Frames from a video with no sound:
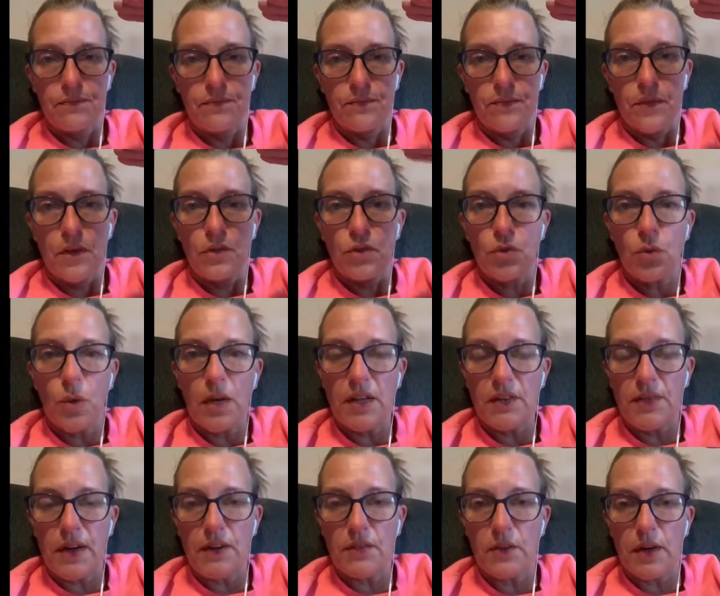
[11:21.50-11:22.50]

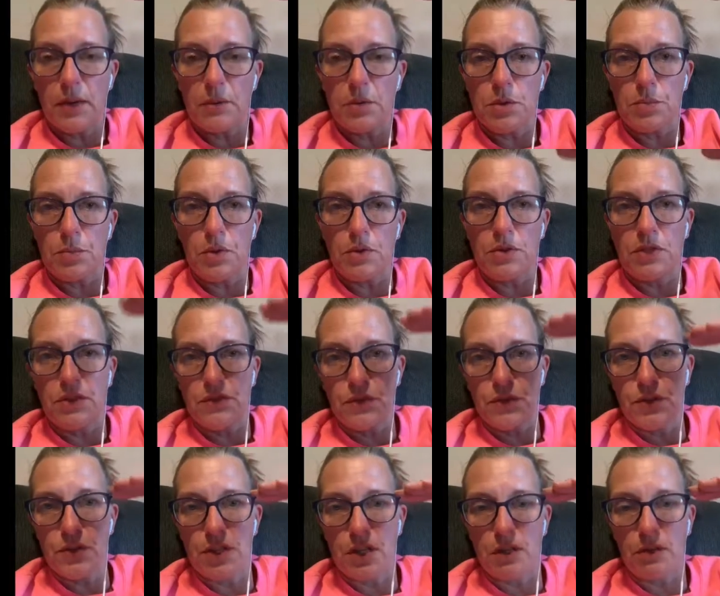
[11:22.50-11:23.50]
25 grams of protein for
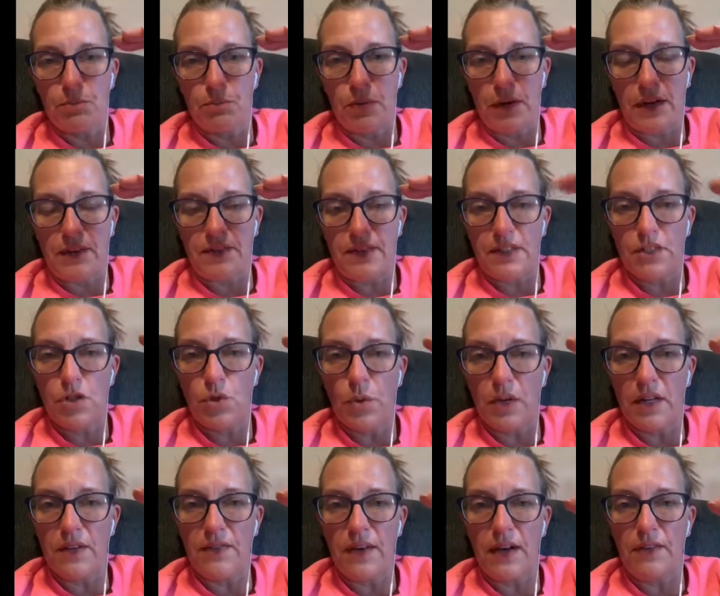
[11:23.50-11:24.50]
breakfast,
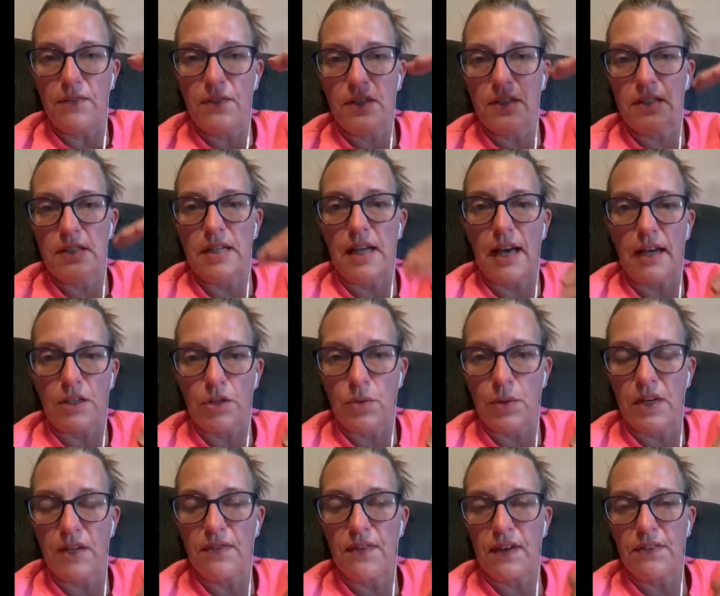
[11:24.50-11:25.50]
25 for a snack,
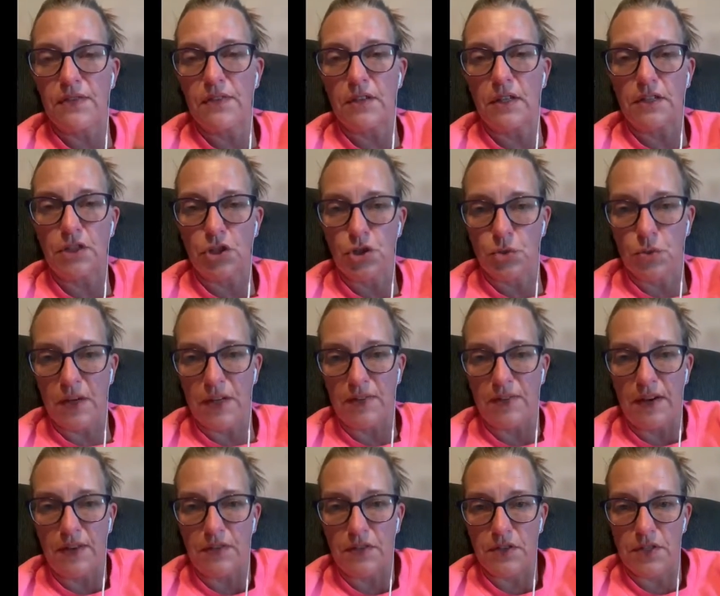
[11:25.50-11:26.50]
25 for lunch,
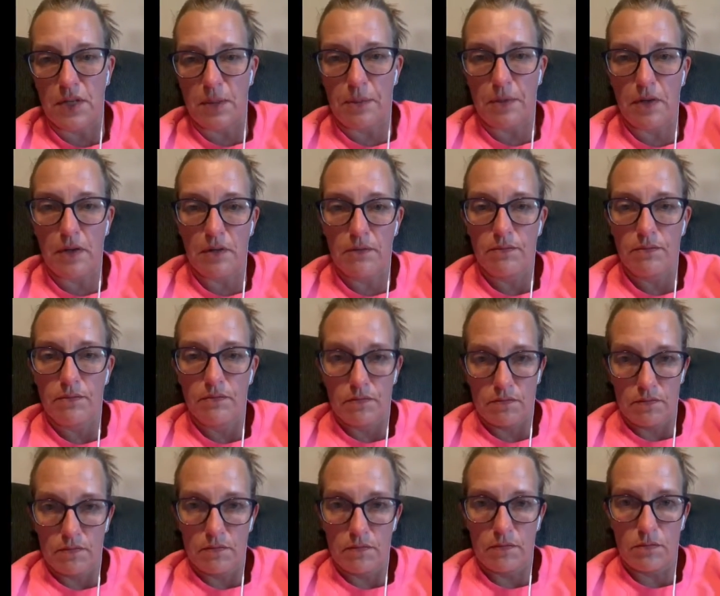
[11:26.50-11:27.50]
25 for supper,
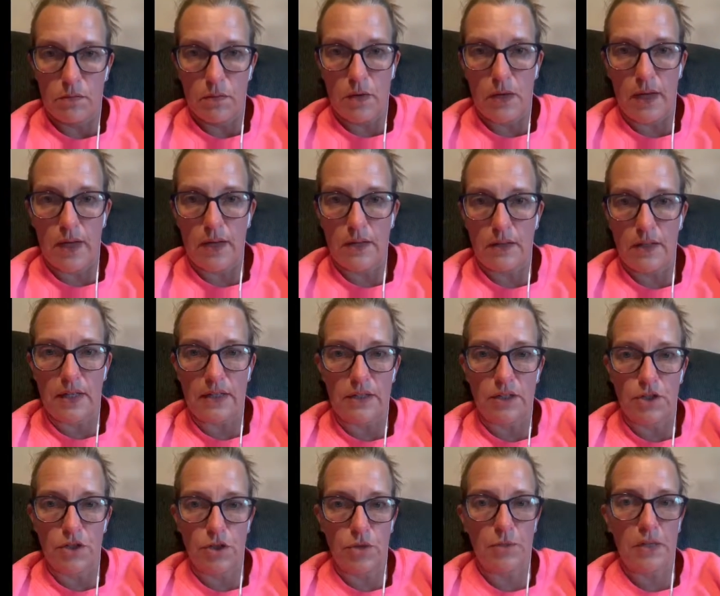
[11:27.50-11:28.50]
right? That's
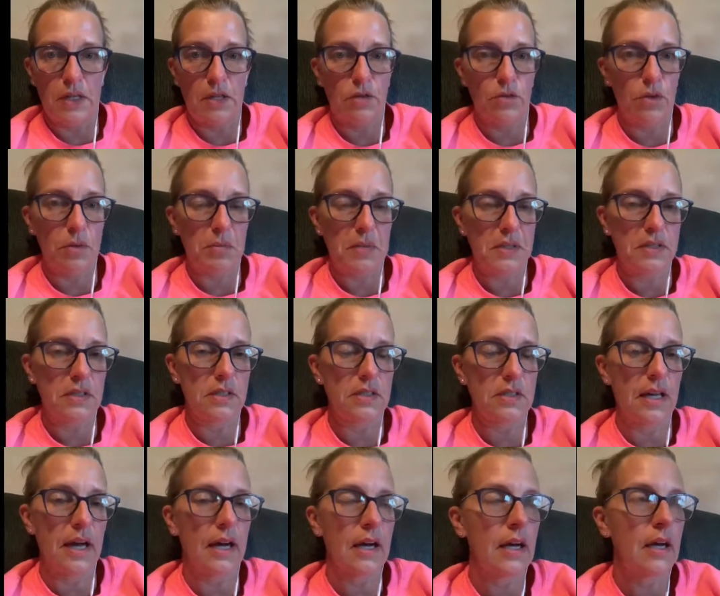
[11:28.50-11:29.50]
assuming 3 plus a
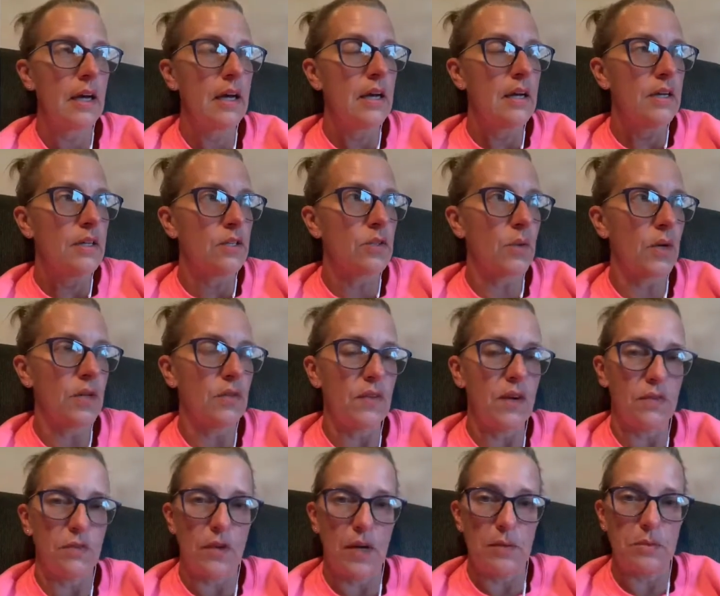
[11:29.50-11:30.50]
snack, 25
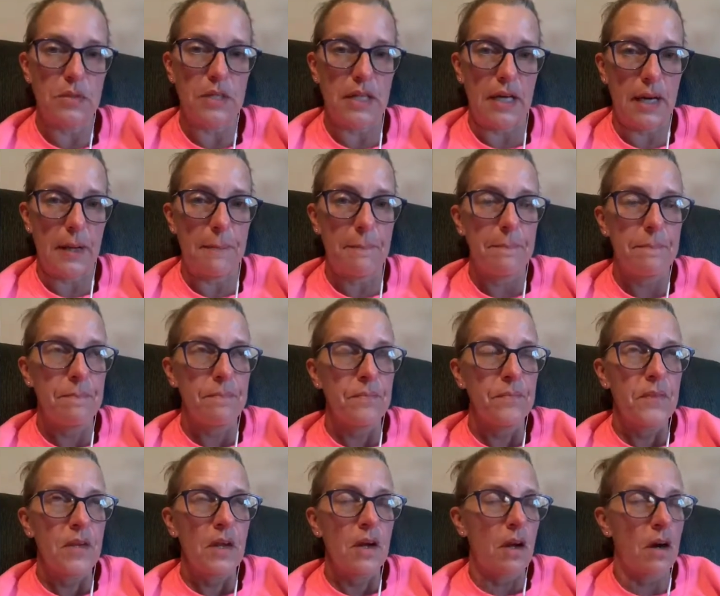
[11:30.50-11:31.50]
grams a day,
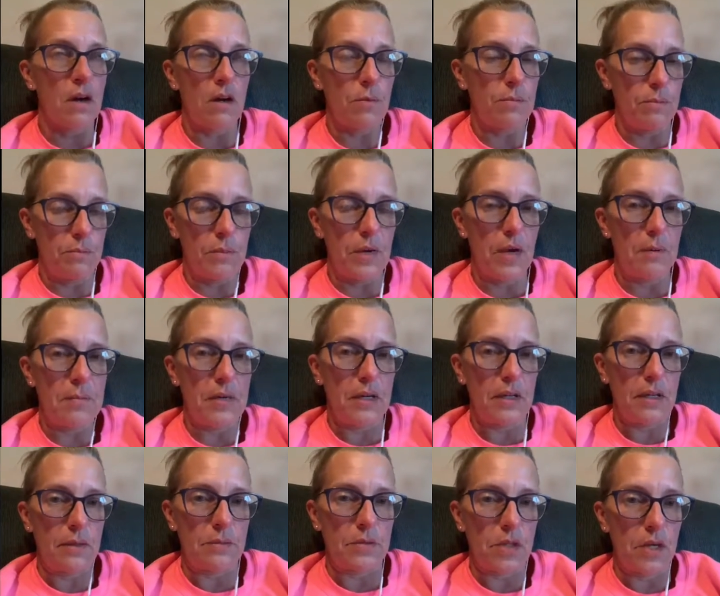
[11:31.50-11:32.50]
or a meal,
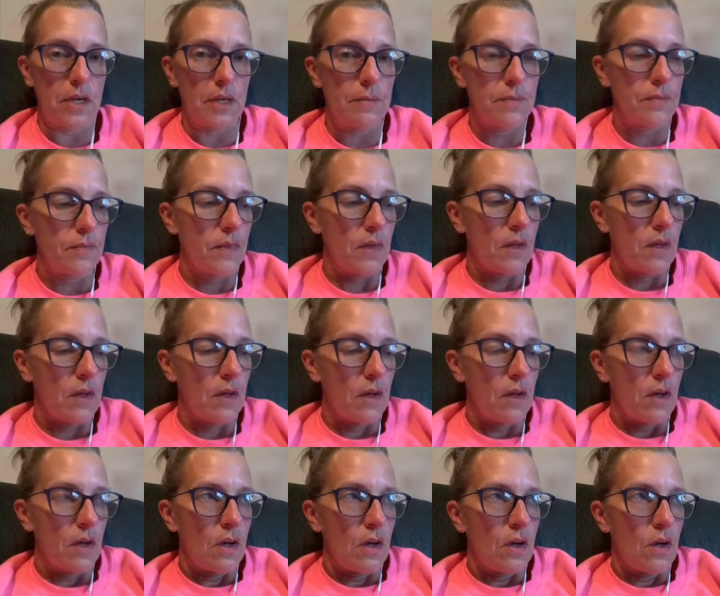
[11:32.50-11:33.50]
I'm sorry.
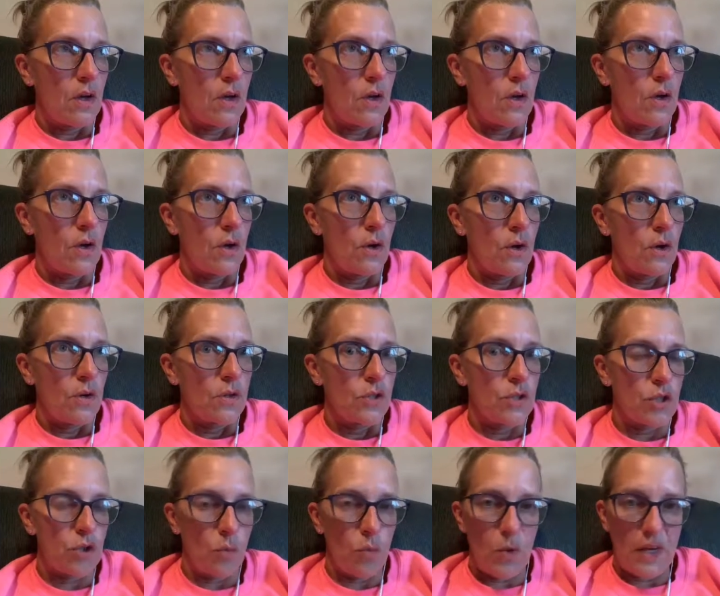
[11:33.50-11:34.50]

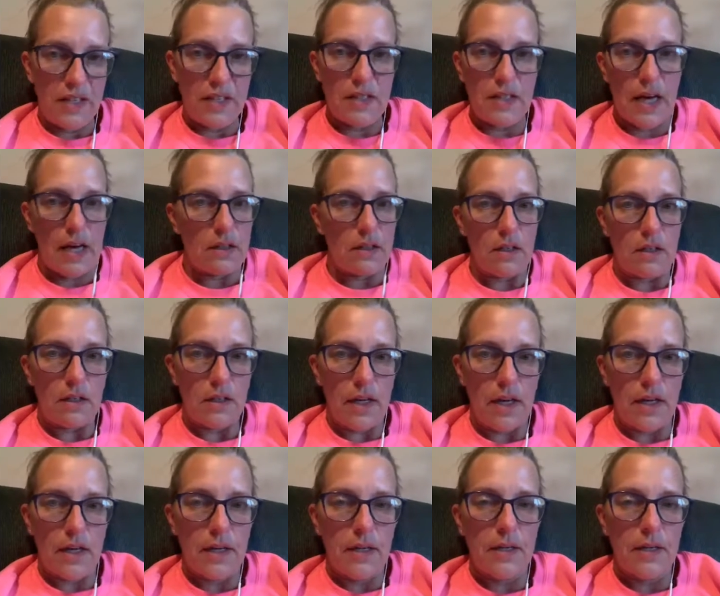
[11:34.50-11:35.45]
So what does that look like?